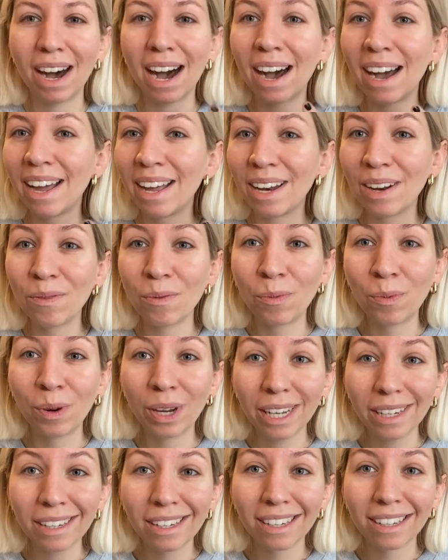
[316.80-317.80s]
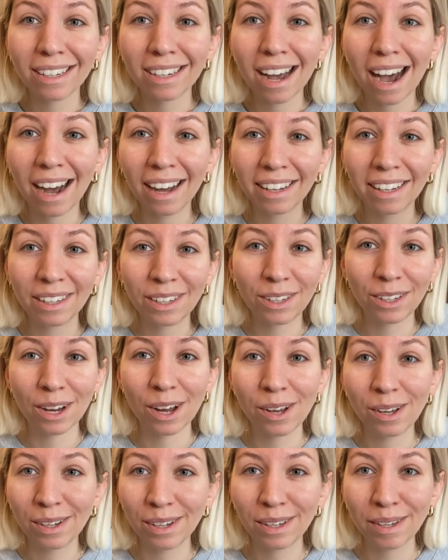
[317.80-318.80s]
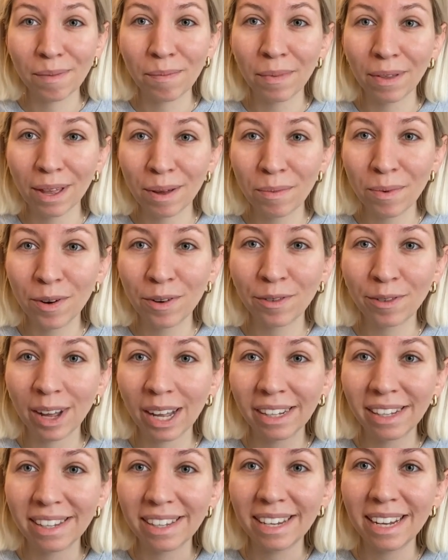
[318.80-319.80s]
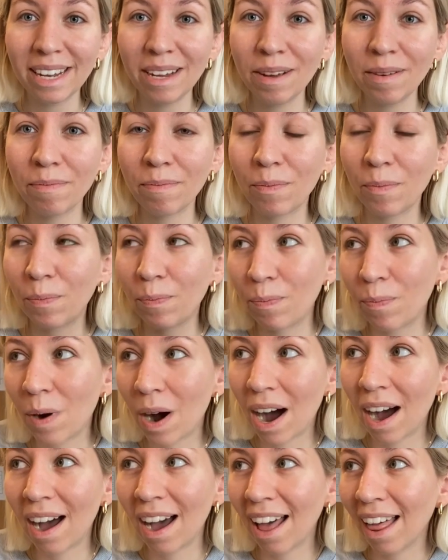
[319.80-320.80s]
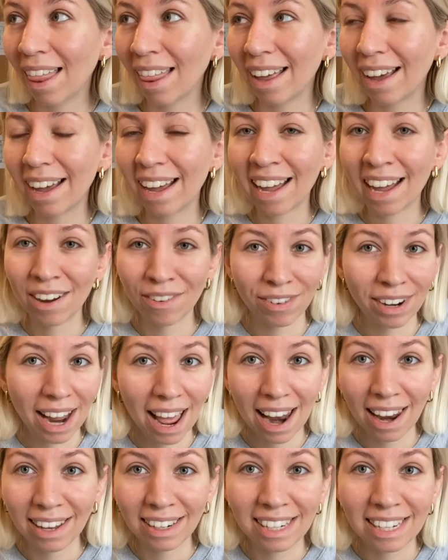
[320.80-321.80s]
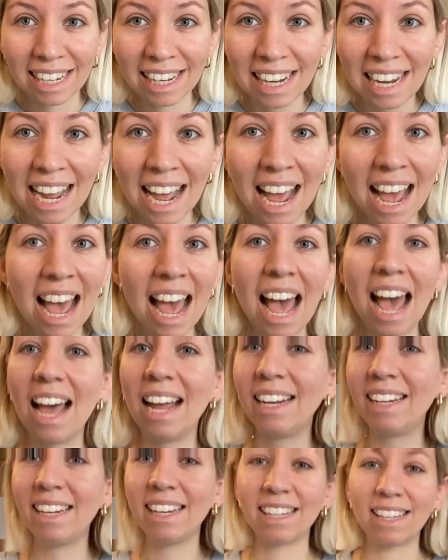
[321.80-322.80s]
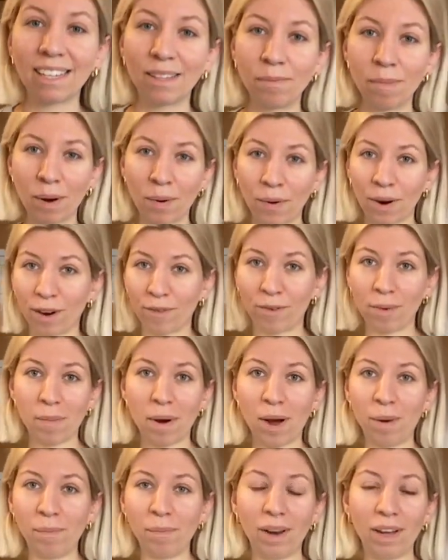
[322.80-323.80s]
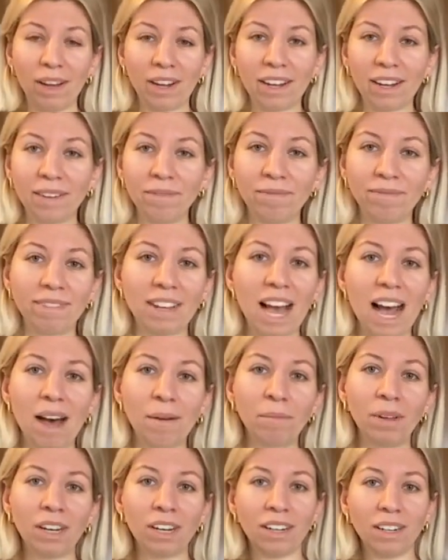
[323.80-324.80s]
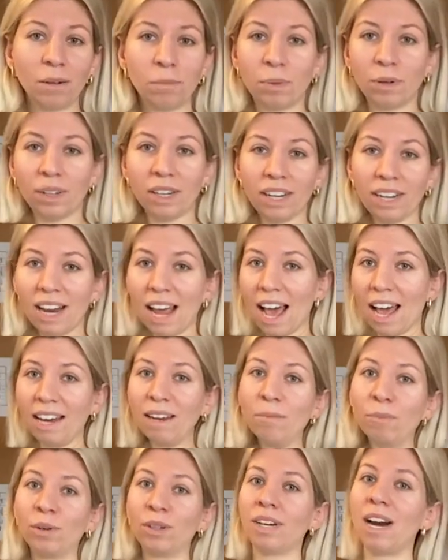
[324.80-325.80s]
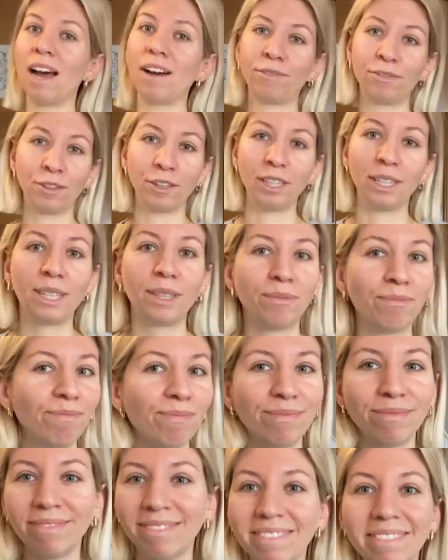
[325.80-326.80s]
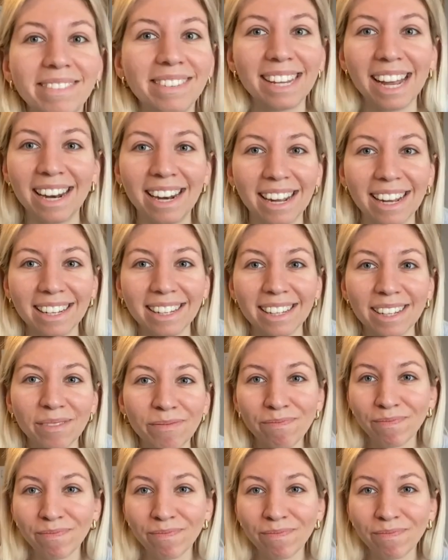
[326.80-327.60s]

I wish I could show you something more fancy, while in reality, this is my work from home look. I'm not gonna put in any more effort than this.